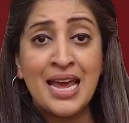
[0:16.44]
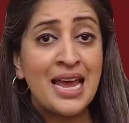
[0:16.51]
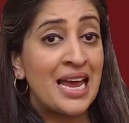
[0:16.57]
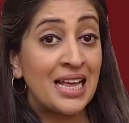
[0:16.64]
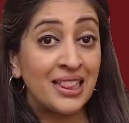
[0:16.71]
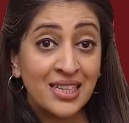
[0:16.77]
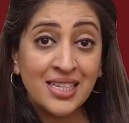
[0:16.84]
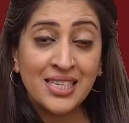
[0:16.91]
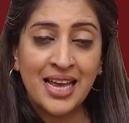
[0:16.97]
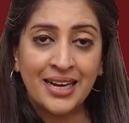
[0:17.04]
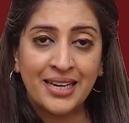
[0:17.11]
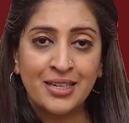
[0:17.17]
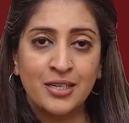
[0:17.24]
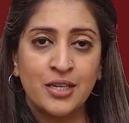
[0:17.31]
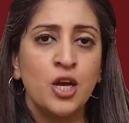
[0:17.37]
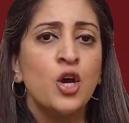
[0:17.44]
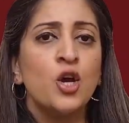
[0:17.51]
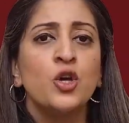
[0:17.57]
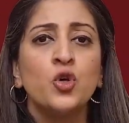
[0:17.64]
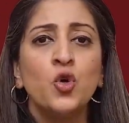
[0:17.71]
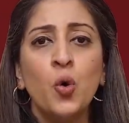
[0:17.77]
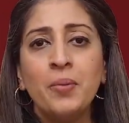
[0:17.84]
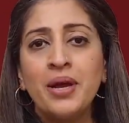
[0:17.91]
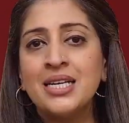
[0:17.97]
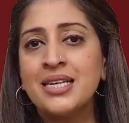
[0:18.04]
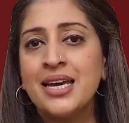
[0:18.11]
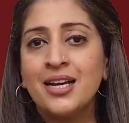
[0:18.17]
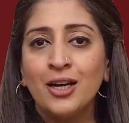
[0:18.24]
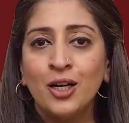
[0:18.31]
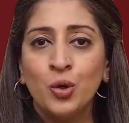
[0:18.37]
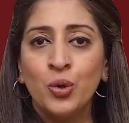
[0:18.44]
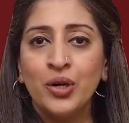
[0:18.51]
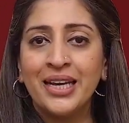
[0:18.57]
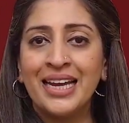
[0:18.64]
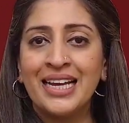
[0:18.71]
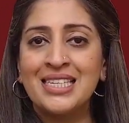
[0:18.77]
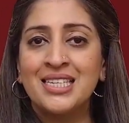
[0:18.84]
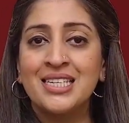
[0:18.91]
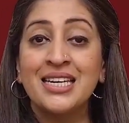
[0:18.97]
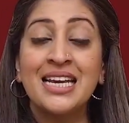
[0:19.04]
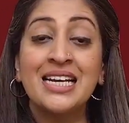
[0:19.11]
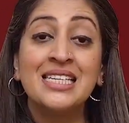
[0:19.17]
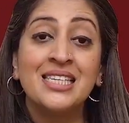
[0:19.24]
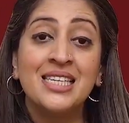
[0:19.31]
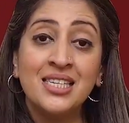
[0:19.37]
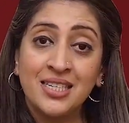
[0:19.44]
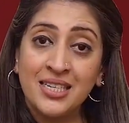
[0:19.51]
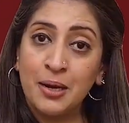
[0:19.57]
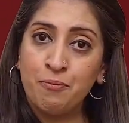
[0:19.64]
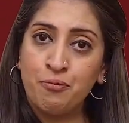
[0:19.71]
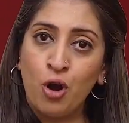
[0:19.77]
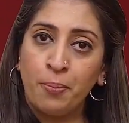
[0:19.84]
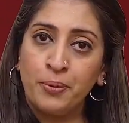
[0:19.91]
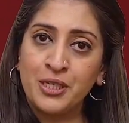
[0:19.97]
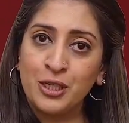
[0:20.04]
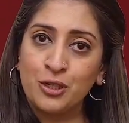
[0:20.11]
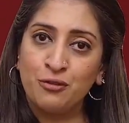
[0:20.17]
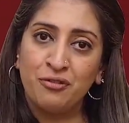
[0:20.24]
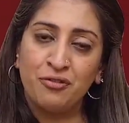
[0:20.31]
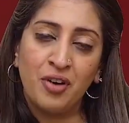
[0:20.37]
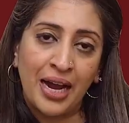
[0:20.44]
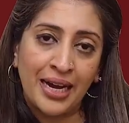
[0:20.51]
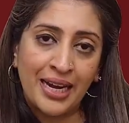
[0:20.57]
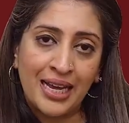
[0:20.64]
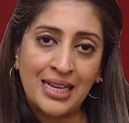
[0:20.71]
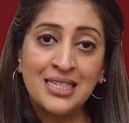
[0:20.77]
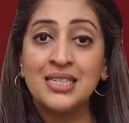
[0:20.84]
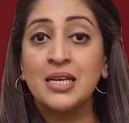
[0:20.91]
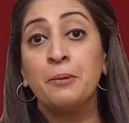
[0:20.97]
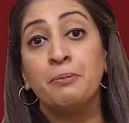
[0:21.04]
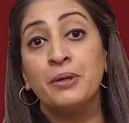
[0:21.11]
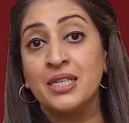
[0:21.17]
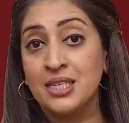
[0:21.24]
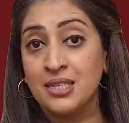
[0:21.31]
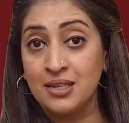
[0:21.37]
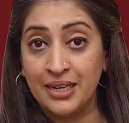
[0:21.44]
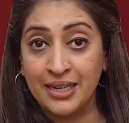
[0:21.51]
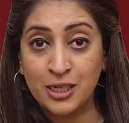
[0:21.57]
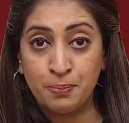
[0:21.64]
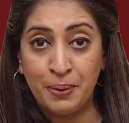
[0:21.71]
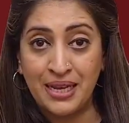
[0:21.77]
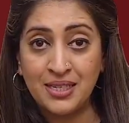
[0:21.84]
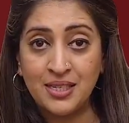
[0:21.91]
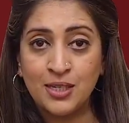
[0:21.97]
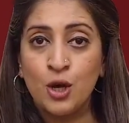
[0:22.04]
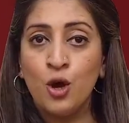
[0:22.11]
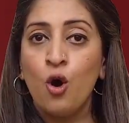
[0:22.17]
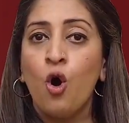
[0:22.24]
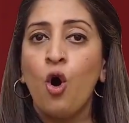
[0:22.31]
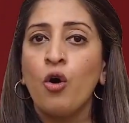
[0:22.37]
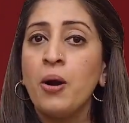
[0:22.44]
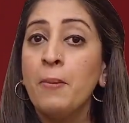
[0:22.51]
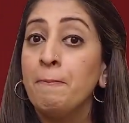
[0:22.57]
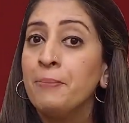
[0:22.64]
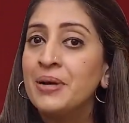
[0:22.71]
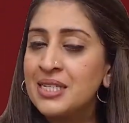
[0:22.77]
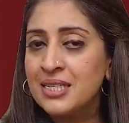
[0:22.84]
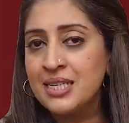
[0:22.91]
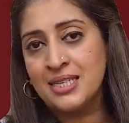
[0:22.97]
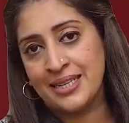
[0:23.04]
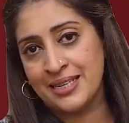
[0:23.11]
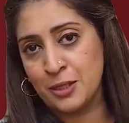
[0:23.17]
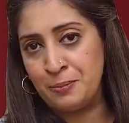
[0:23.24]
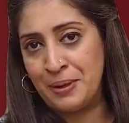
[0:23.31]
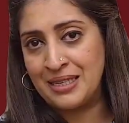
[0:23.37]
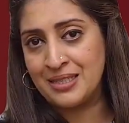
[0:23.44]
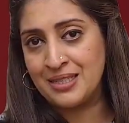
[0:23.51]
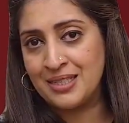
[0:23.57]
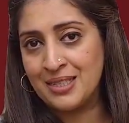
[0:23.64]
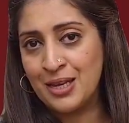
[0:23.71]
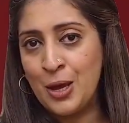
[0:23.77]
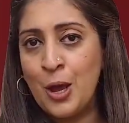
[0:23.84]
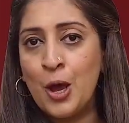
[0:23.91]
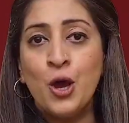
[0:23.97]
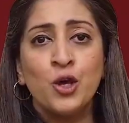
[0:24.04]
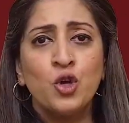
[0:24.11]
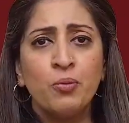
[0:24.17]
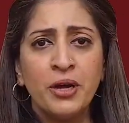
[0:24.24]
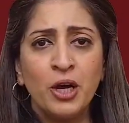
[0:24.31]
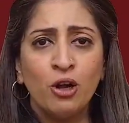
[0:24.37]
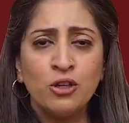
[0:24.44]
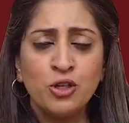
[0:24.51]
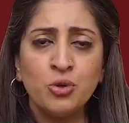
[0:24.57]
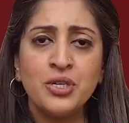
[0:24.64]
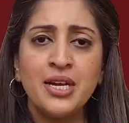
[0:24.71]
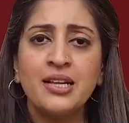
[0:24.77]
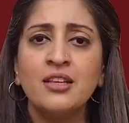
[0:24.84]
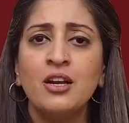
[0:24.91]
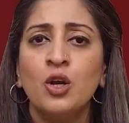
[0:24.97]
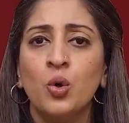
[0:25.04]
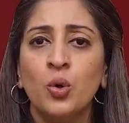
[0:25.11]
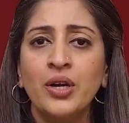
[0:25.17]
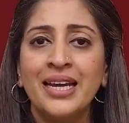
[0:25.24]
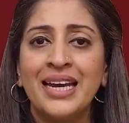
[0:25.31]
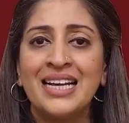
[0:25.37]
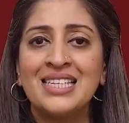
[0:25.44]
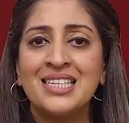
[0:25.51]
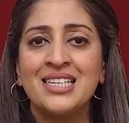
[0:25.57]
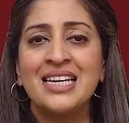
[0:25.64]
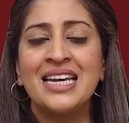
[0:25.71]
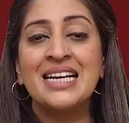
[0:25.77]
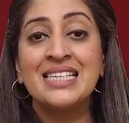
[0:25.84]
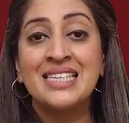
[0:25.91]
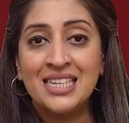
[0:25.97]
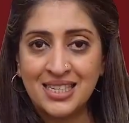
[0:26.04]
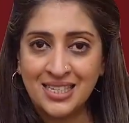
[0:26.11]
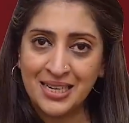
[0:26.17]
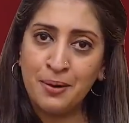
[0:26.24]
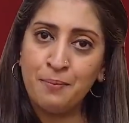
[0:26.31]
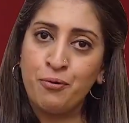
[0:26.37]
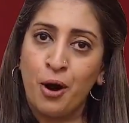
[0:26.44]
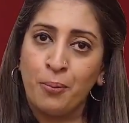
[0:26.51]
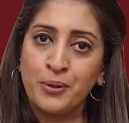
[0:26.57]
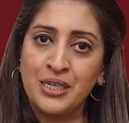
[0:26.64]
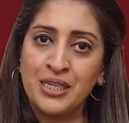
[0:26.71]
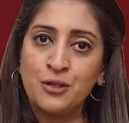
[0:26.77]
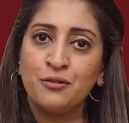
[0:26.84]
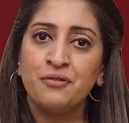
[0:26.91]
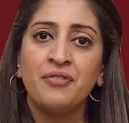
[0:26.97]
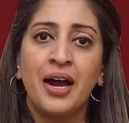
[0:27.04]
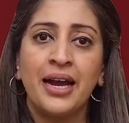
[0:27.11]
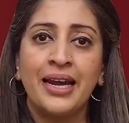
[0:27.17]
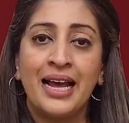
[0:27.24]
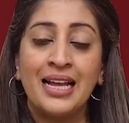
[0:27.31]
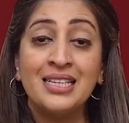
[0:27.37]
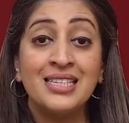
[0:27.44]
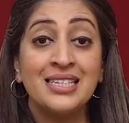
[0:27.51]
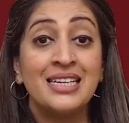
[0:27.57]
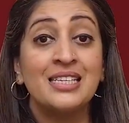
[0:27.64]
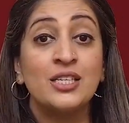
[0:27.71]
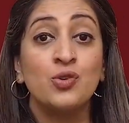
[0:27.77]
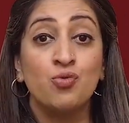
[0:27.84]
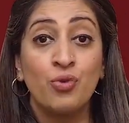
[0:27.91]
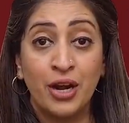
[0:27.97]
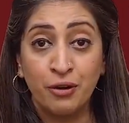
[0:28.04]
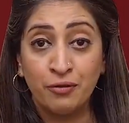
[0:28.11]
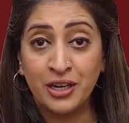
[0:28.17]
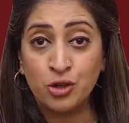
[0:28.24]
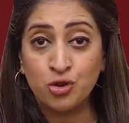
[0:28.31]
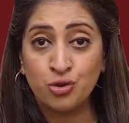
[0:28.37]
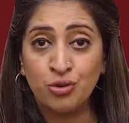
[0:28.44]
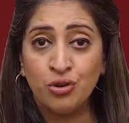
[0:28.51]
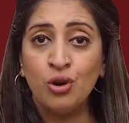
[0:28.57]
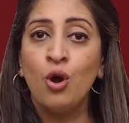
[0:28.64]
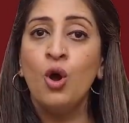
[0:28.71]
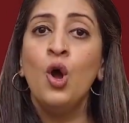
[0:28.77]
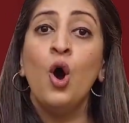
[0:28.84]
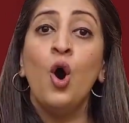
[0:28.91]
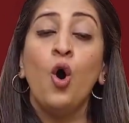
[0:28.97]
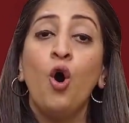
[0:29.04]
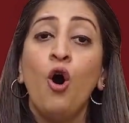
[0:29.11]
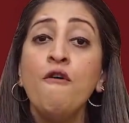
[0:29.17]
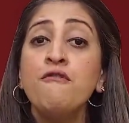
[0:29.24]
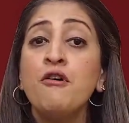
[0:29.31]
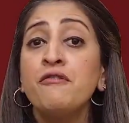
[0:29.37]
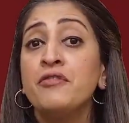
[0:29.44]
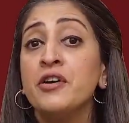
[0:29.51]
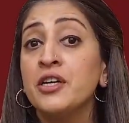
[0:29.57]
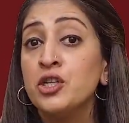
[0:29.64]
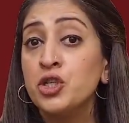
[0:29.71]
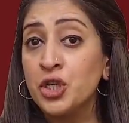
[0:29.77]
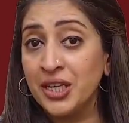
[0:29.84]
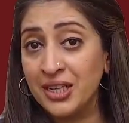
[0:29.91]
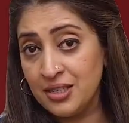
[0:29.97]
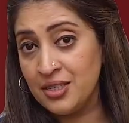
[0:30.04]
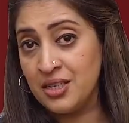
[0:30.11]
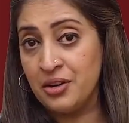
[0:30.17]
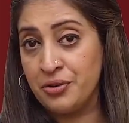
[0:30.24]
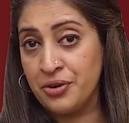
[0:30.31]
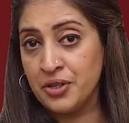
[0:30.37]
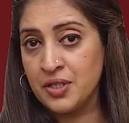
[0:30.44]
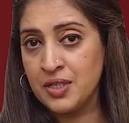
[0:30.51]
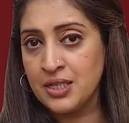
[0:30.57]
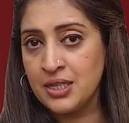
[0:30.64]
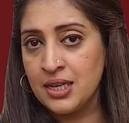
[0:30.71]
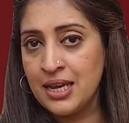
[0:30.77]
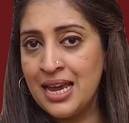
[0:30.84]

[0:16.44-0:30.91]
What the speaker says: In the second, you may take a loan against an existing property to finance a personal expense or a business expense. You may also take the loan against an existing property to finance its renovation or for furnishing interiors.